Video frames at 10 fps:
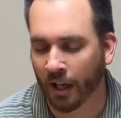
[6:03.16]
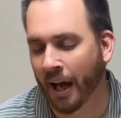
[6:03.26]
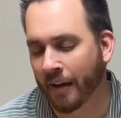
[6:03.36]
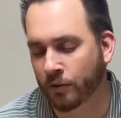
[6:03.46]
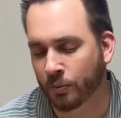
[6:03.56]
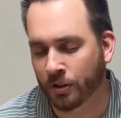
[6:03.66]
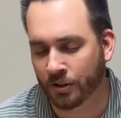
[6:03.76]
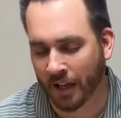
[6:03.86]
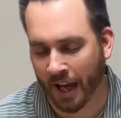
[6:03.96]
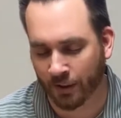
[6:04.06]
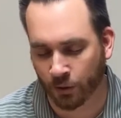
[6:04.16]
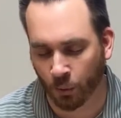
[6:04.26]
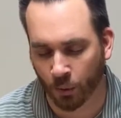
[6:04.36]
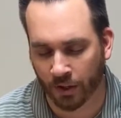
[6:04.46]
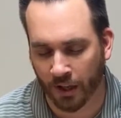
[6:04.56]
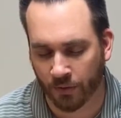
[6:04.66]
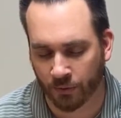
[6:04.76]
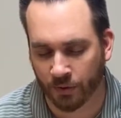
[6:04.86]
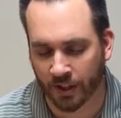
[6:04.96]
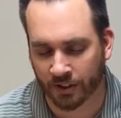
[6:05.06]
lives, we just ask, Lord, that
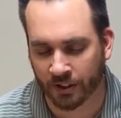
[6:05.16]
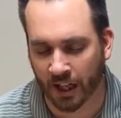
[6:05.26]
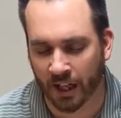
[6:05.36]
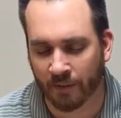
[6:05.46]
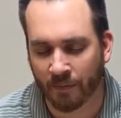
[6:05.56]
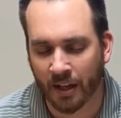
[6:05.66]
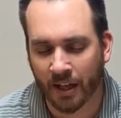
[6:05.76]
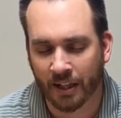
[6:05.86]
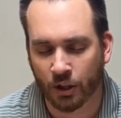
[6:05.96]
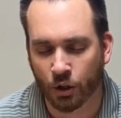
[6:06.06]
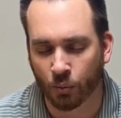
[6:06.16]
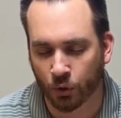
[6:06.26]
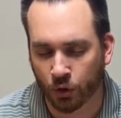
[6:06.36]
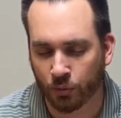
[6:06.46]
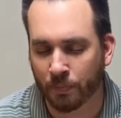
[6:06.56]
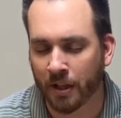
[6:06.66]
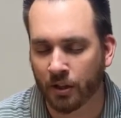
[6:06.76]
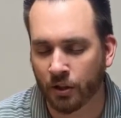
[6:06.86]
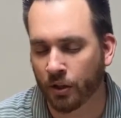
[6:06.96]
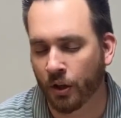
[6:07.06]
through this study, that You will
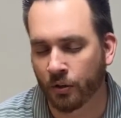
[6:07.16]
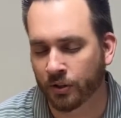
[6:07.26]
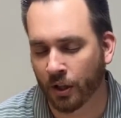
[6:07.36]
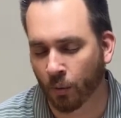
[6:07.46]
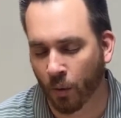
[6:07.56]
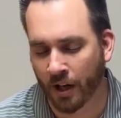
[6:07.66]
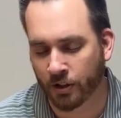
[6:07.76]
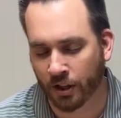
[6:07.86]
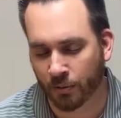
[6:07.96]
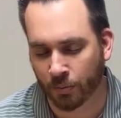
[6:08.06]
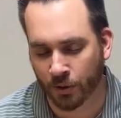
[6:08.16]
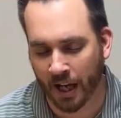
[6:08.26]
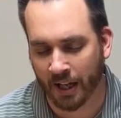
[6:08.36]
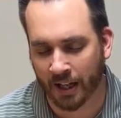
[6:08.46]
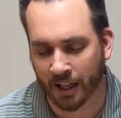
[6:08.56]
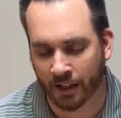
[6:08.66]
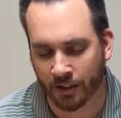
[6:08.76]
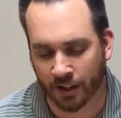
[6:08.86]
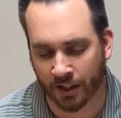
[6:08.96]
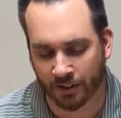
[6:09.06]
speak to those that are watching and partaking
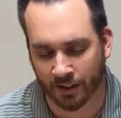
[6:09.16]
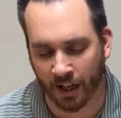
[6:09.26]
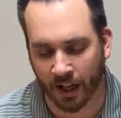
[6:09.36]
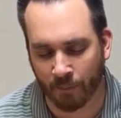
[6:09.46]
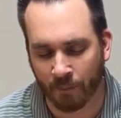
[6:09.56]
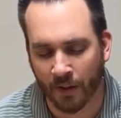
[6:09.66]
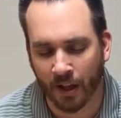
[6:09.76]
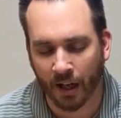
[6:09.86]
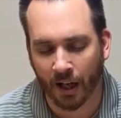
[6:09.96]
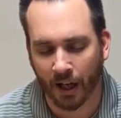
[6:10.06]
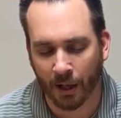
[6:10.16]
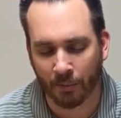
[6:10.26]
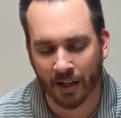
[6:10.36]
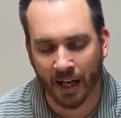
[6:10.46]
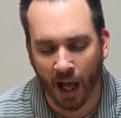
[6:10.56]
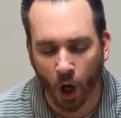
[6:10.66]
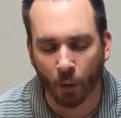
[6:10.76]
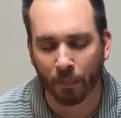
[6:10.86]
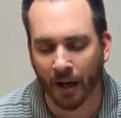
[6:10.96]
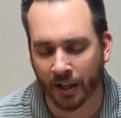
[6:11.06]
into this time, and
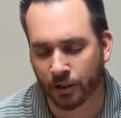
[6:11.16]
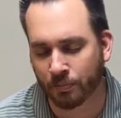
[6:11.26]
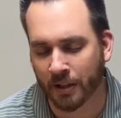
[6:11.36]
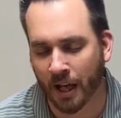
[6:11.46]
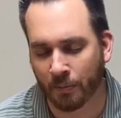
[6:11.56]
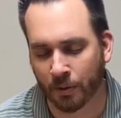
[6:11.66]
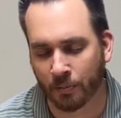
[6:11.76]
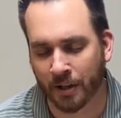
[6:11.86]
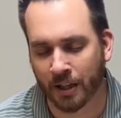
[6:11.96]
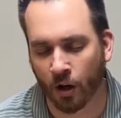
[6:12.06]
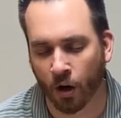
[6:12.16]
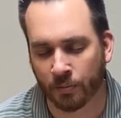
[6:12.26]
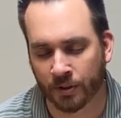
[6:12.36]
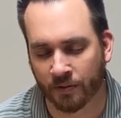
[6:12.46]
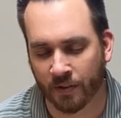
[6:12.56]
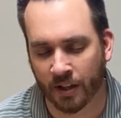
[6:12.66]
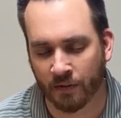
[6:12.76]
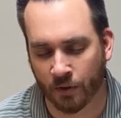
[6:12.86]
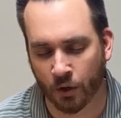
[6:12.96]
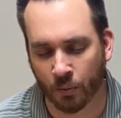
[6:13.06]
help us be able to be the arms and feet
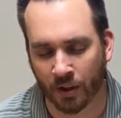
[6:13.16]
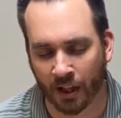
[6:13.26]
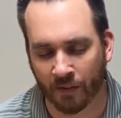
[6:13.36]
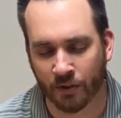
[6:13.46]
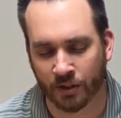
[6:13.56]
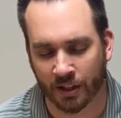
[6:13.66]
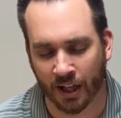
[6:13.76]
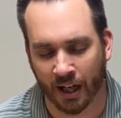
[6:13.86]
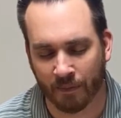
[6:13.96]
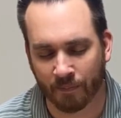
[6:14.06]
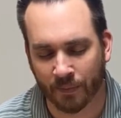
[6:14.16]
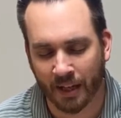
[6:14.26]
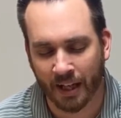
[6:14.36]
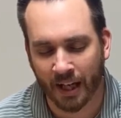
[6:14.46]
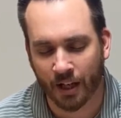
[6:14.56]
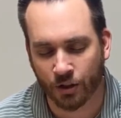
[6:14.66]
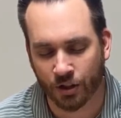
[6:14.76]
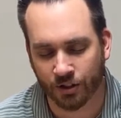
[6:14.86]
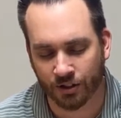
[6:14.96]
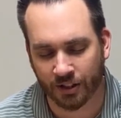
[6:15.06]
of You. We love You tonight. In
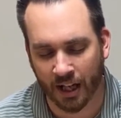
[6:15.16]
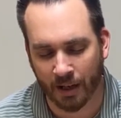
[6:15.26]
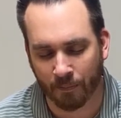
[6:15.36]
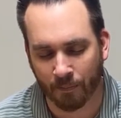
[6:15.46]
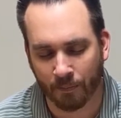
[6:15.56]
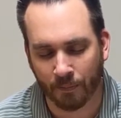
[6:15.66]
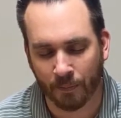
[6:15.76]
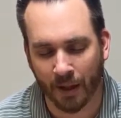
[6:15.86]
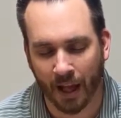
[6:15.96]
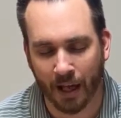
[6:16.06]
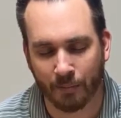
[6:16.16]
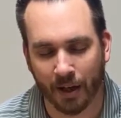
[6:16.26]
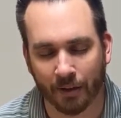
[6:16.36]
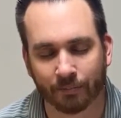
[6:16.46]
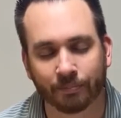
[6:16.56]
Jesus' name, amen.